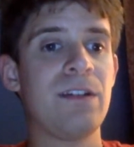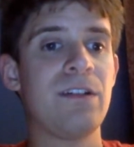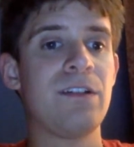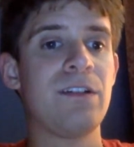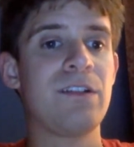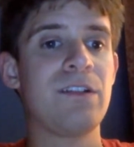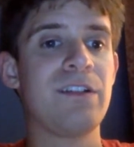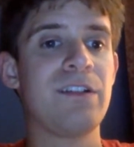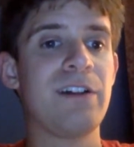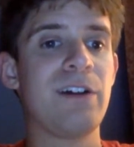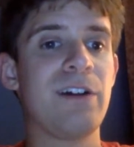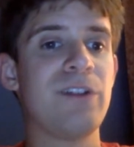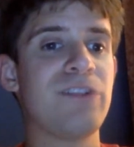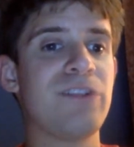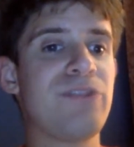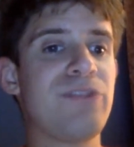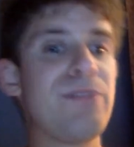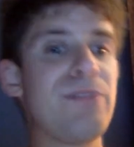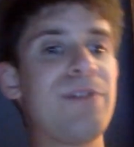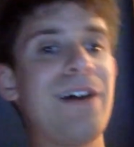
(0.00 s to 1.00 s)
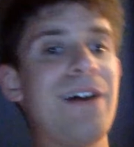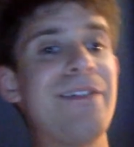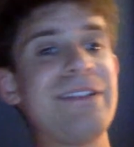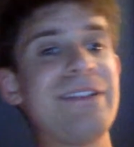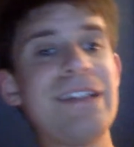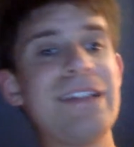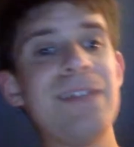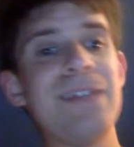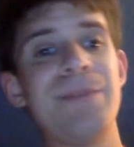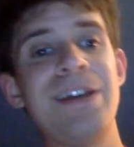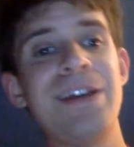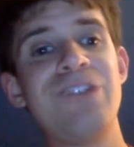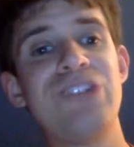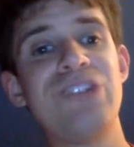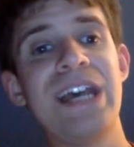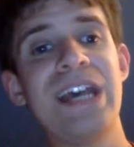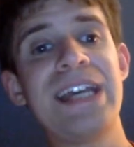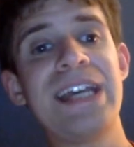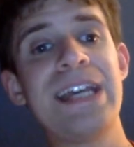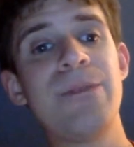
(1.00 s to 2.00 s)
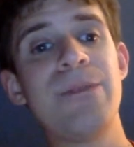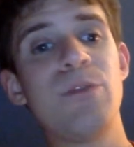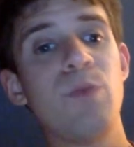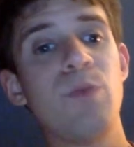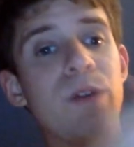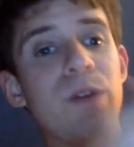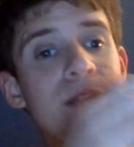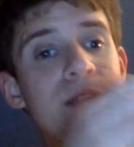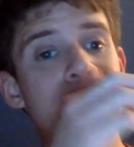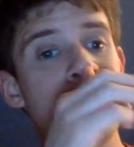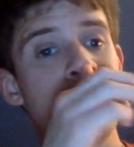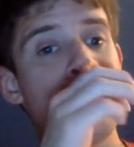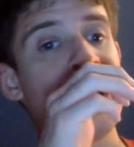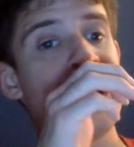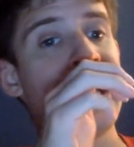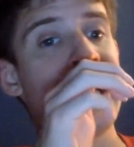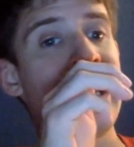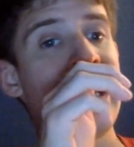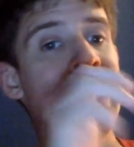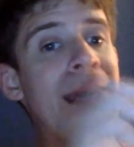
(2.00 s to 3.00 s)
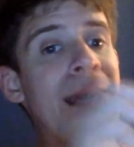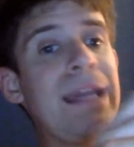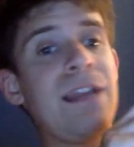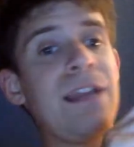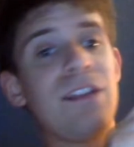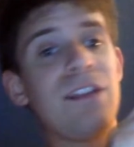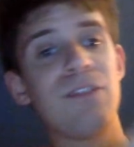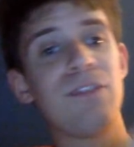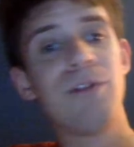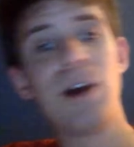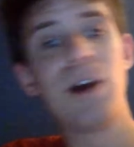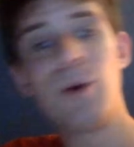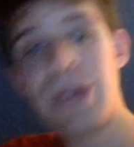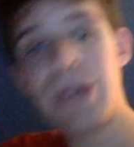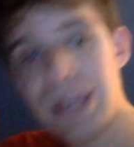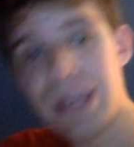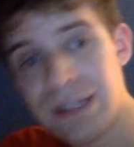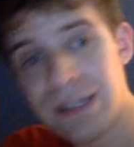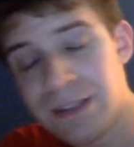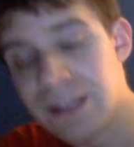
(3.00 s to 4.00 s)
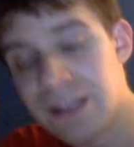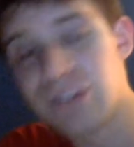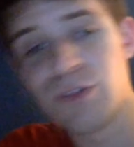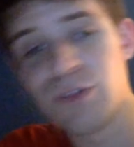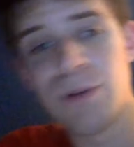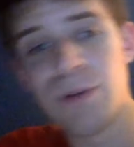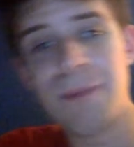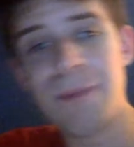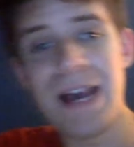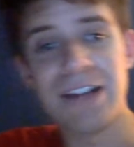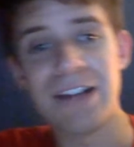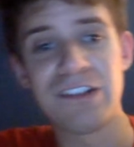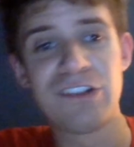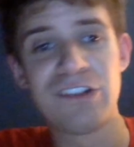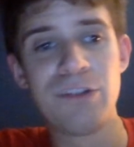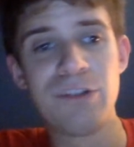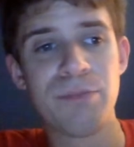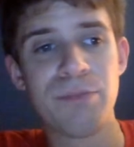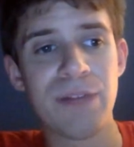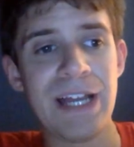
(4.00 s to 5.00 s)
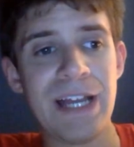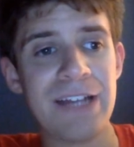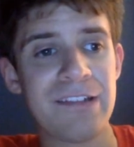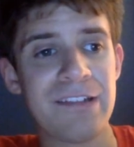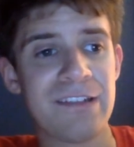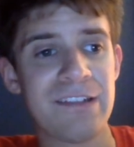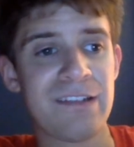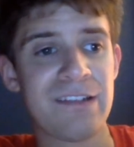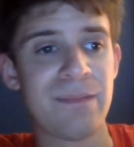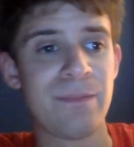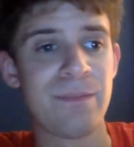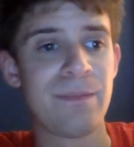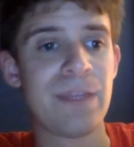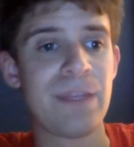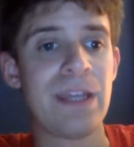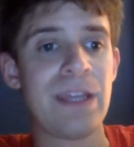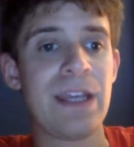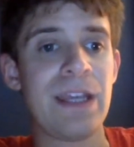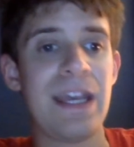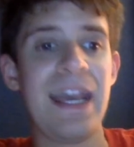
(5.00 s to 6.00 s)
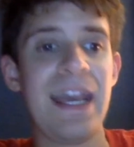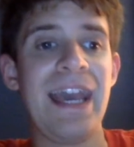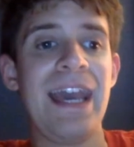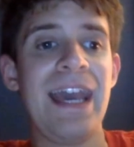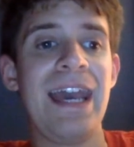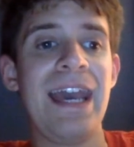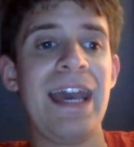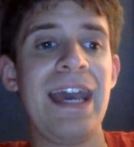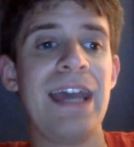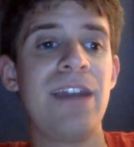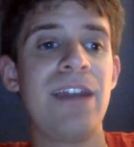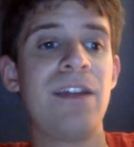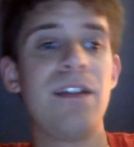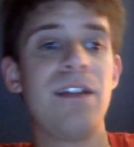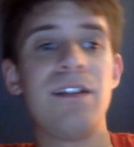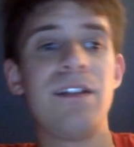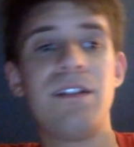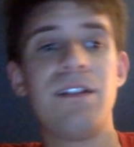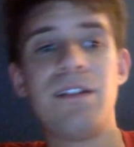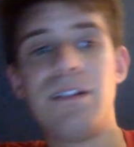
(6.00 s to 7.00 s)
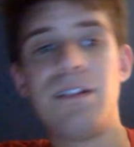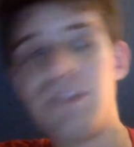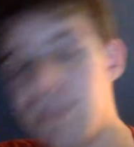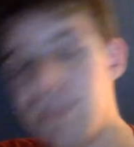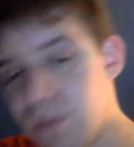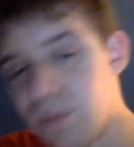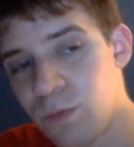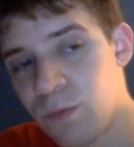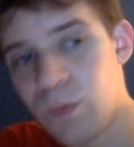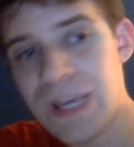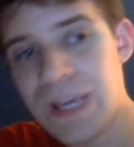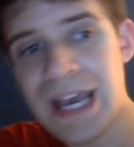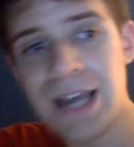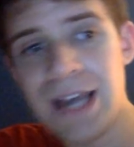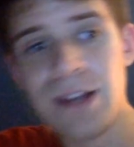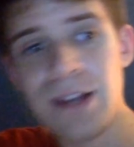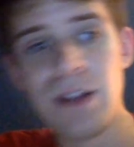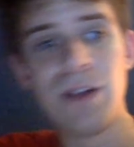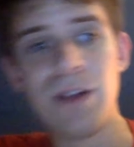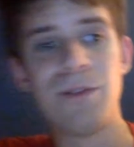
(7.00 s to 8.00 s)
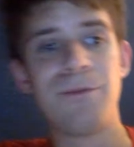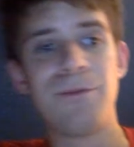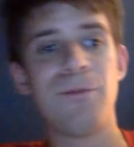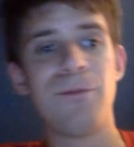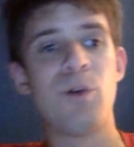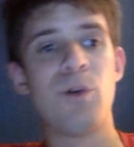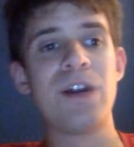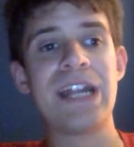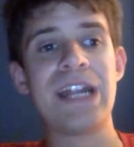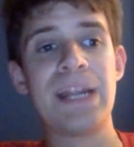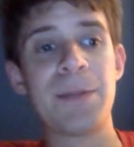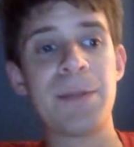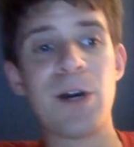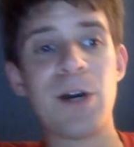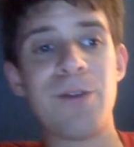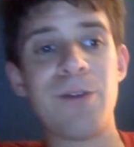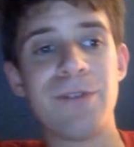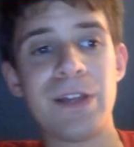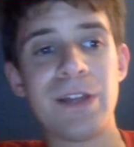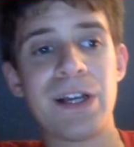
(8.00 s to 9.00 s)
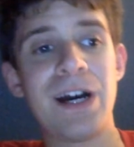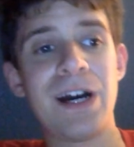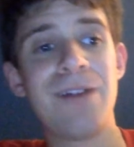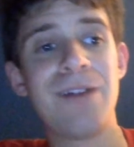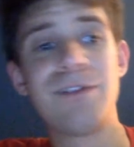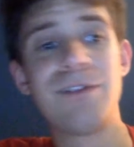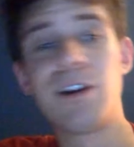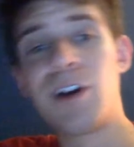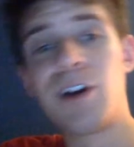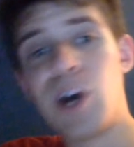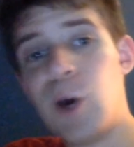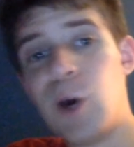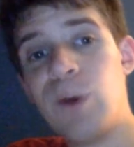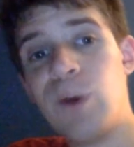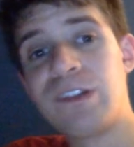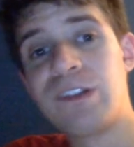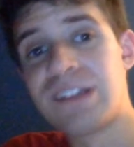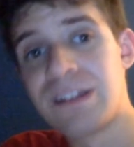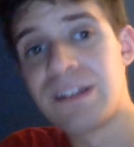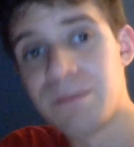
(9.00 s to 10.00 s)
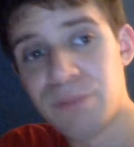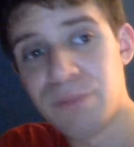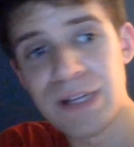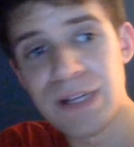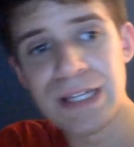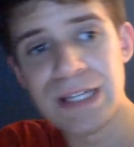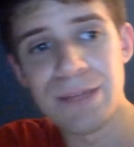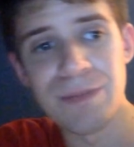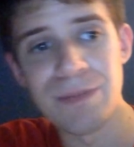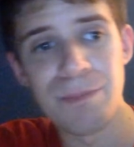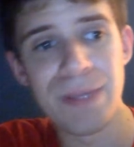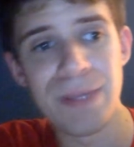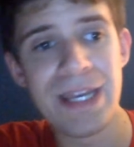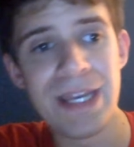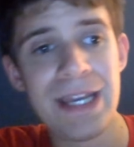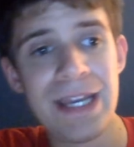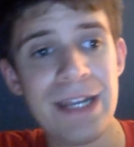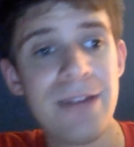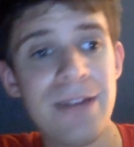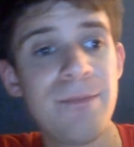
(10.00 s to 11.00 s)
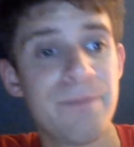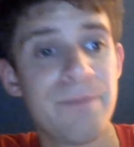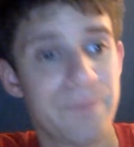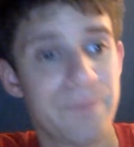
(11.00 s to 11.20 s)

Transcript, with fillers: So the Street Profits end up hitting Chad Gable with a throw in, into a back suplex. And we had Ford end up going for the cover. Otis ended up breaking up the pin.